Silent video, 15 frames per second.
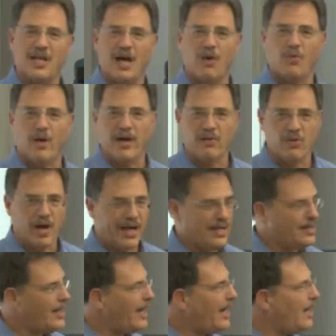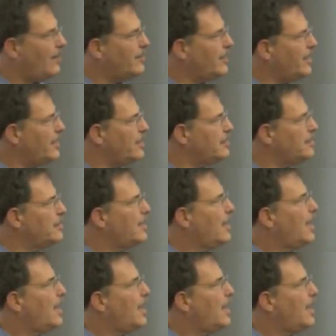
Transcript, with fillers: that way right now in